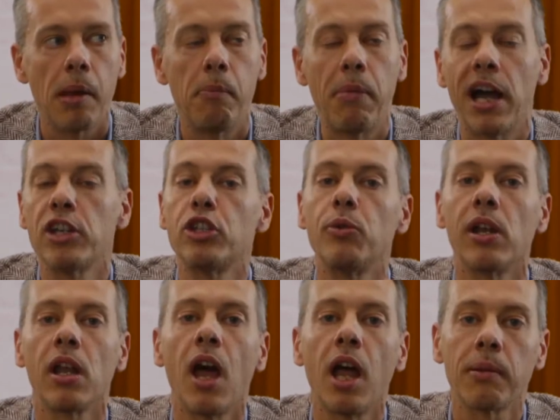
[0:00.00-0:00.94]
buys you
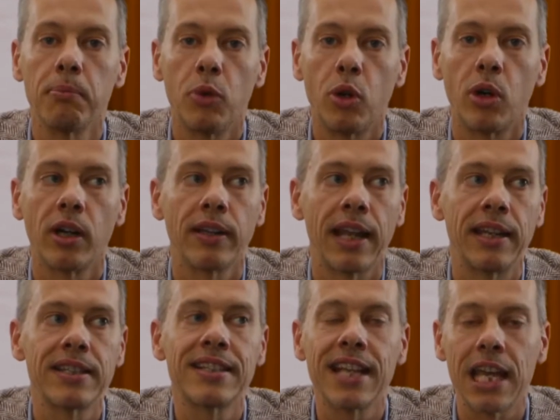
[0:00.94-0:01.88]
a lot more than
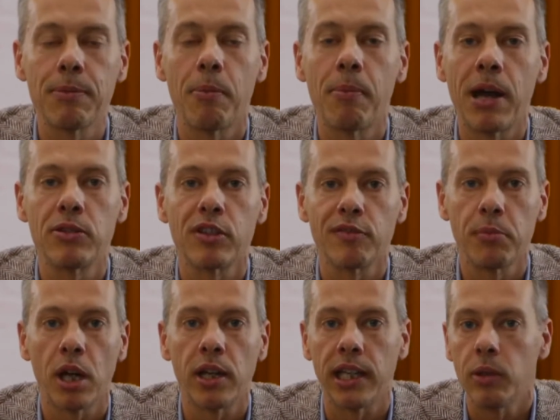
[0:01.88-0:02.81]
the same amount of
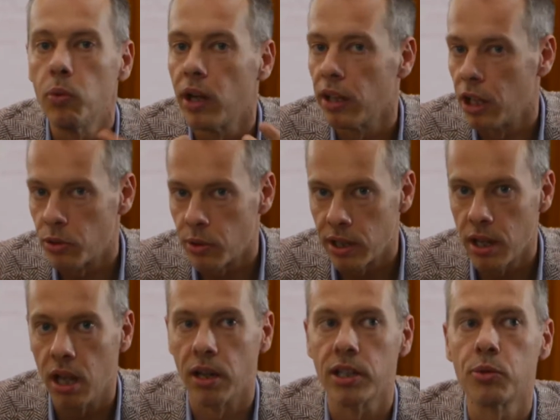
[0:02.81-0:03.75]
money,
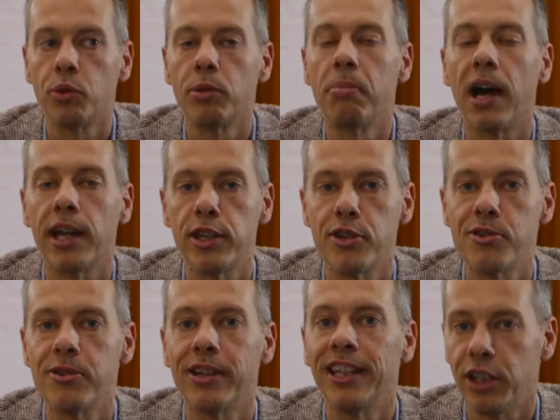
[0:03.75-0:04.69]
$100, would buy you
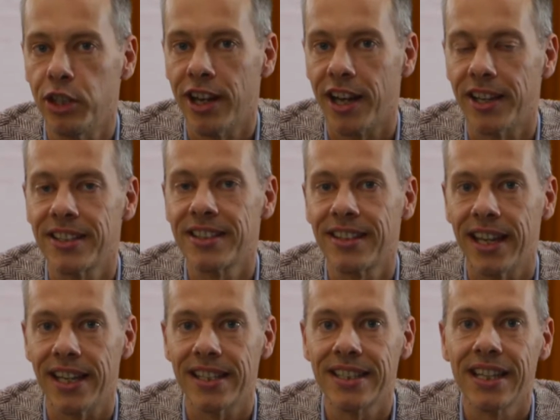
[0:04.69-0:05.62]
in the United
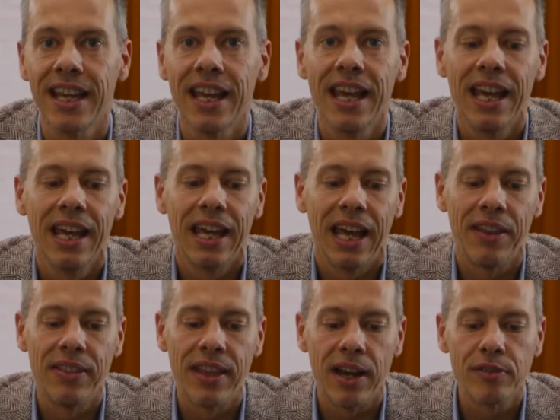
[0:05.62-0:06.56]
States.
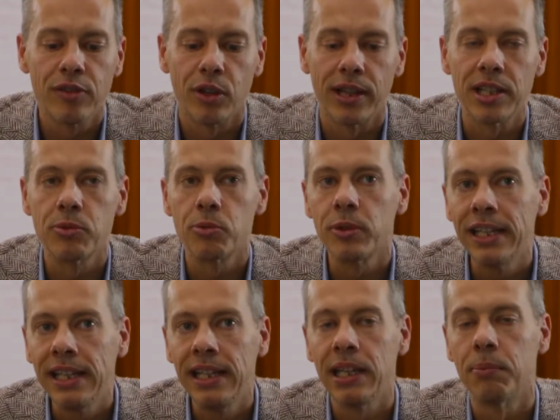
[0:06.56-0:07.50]
And therefore it's
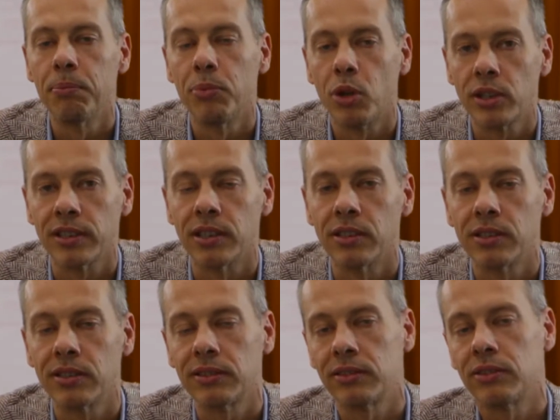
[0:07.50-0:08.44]
really important
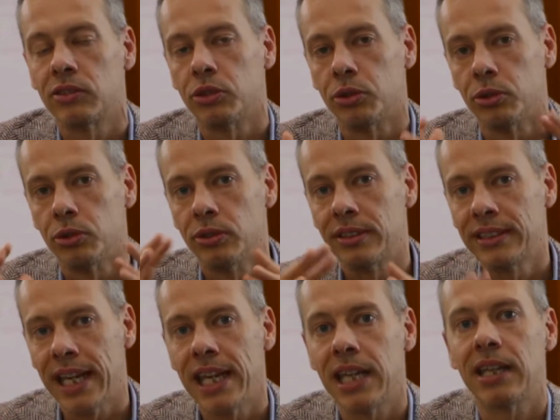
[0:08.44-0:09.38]
to
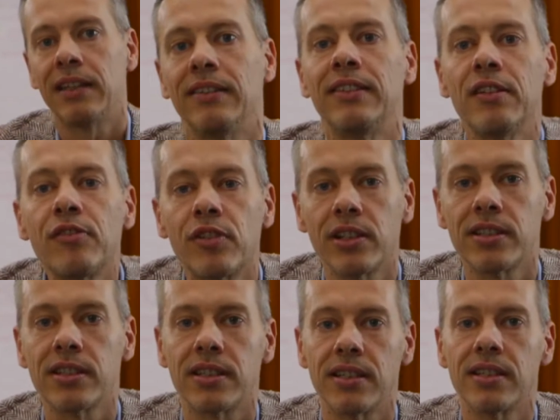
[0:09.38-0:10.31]
take
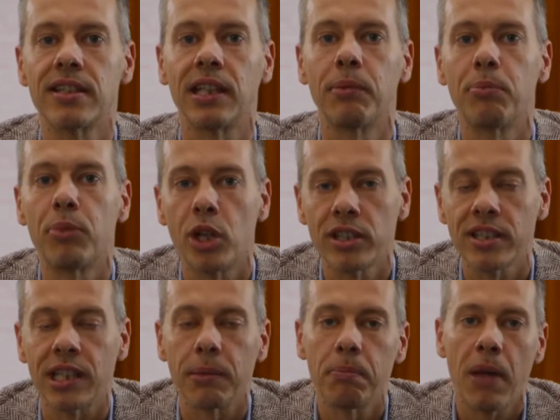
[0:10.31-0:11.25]
differences in
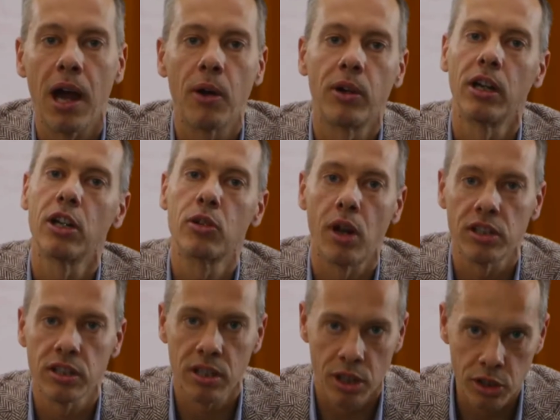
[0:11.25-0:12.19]
purchasing power
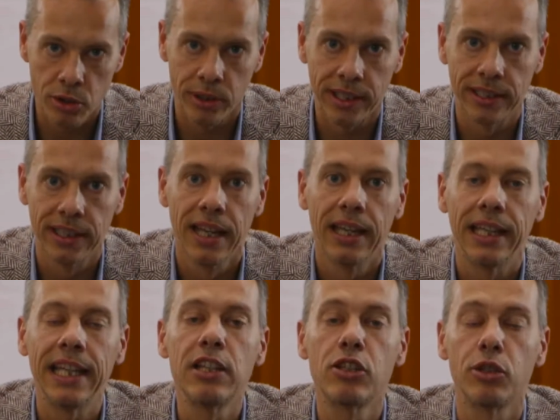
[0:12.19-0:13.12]
across country
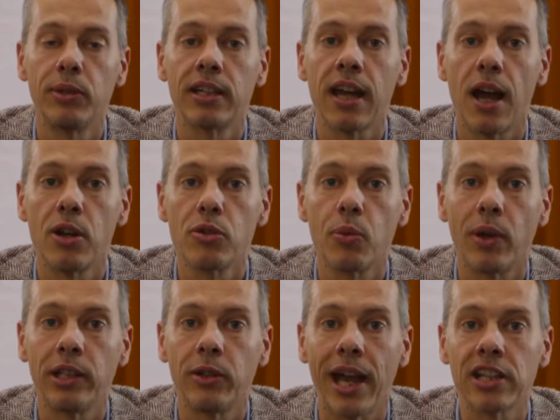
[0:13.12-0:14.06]
into account
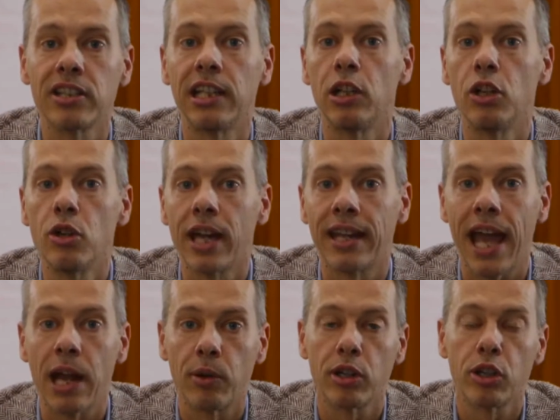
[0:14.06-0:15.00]
when you actually look at
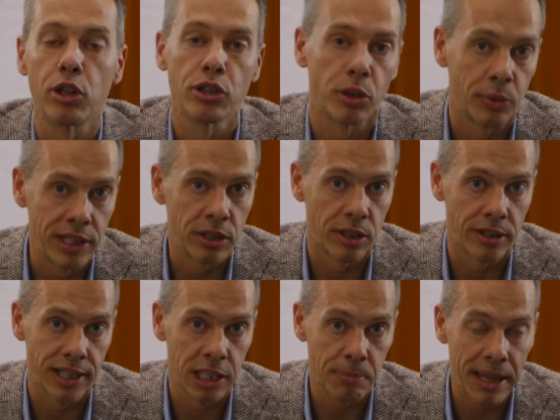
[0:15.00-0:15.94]
agriculture
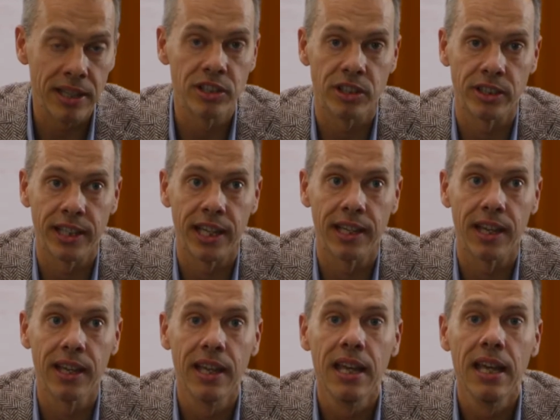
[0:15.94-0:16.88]
research expenditure
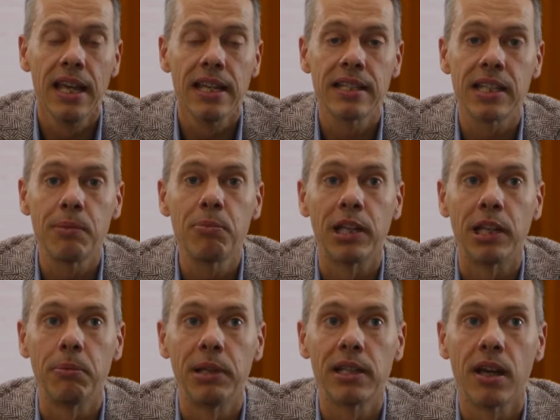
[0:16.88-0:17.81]
data,
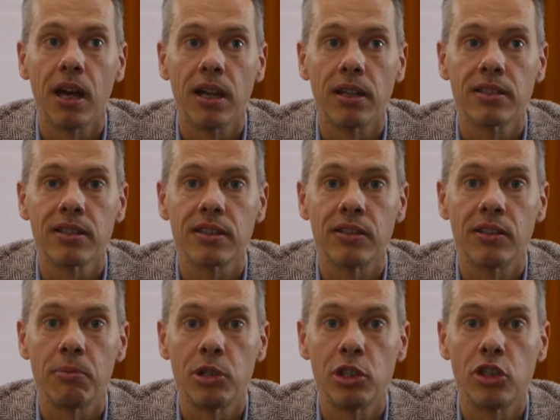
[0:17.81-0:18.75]
simply because
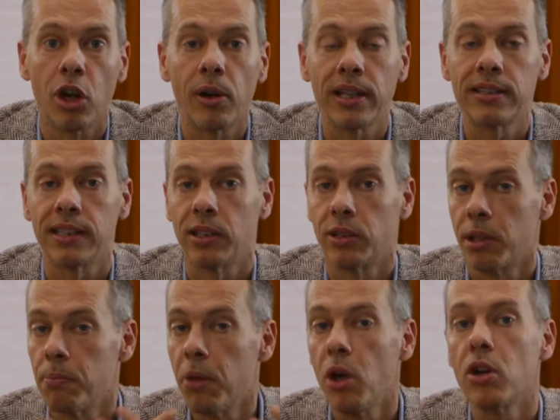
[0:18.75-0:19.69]
the majority or
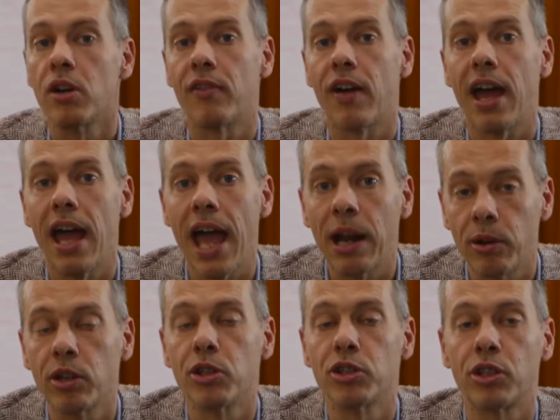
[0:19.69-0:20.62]
the bulk of
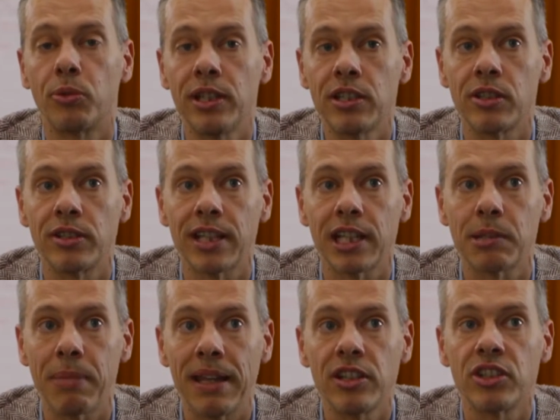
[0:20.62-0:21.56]
agriculture research
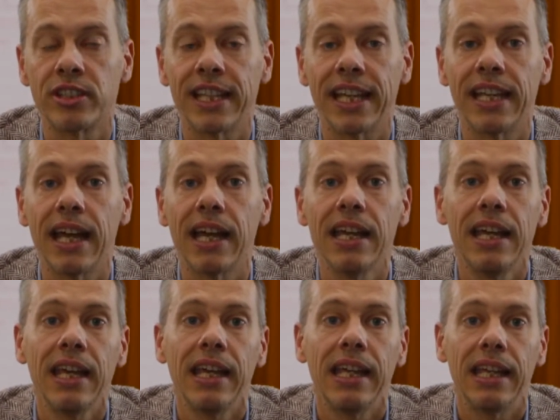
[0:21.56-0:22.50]
expenditure data
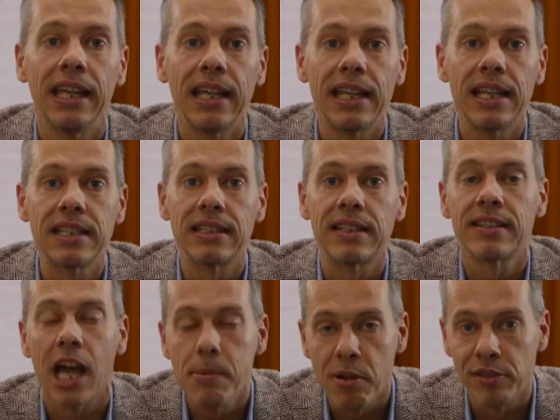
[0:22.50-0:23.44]
is the
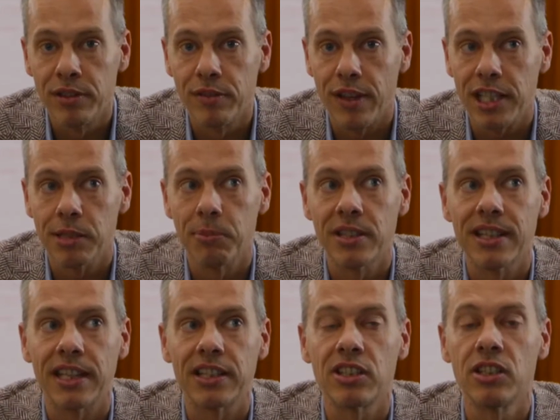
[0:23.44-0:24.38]
type of
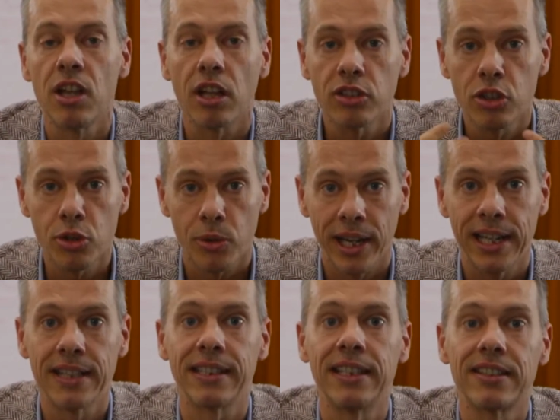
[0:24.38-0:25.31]
investments that is not
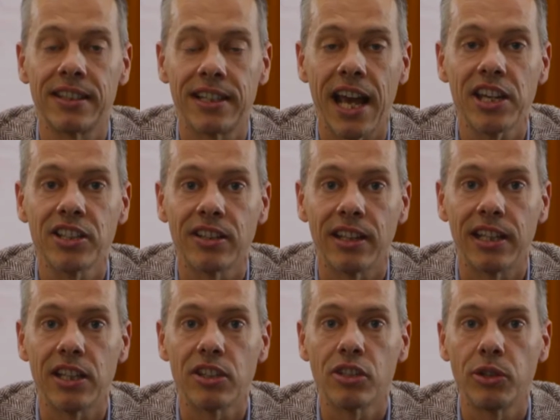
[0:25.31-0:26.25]
traded
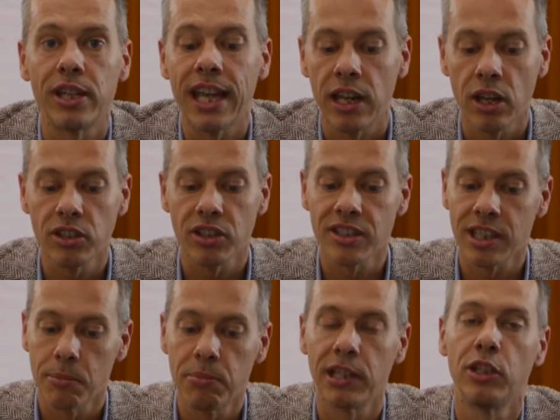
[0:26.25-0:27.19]
internationally. So you cannot just
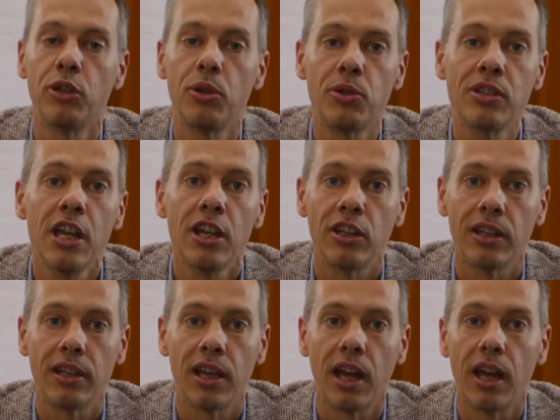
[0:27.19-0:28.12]
simply use
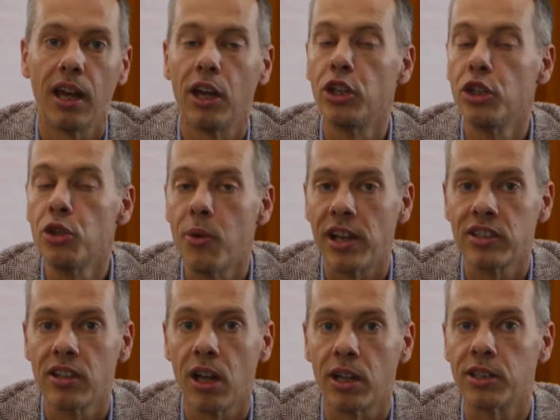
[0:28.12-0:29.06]
a
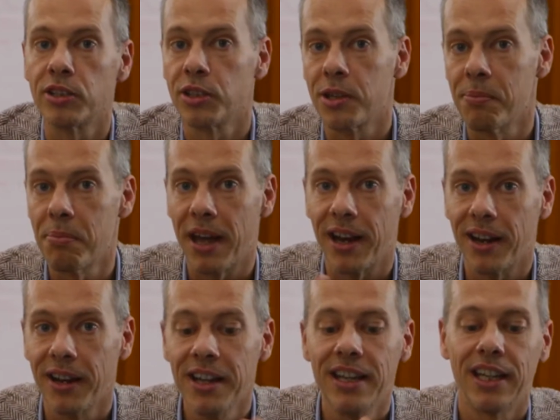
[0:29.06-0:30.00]
US dollar to
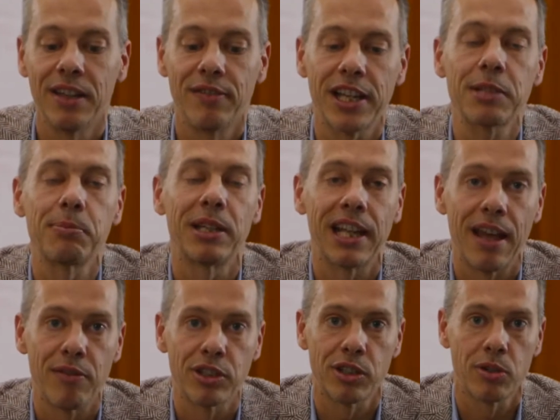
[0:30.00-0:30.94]
compare investment
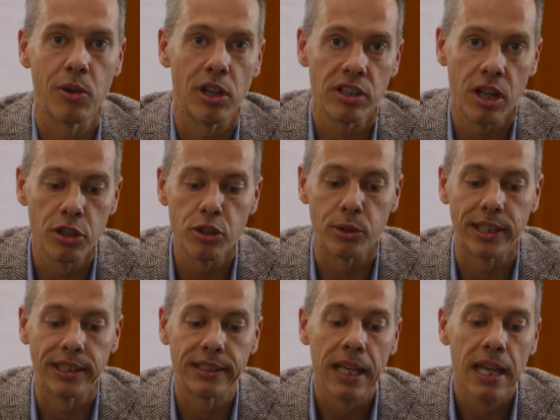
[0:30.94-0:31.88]
levels across
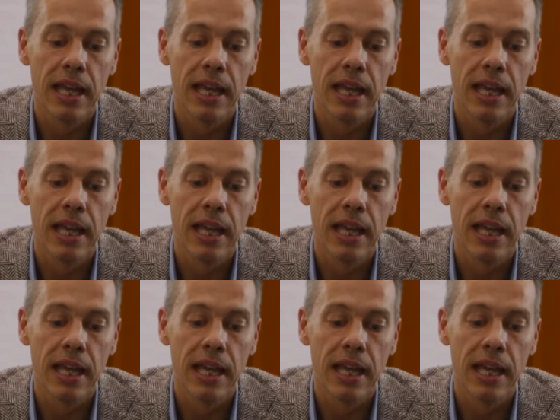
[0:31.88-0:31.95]
countries.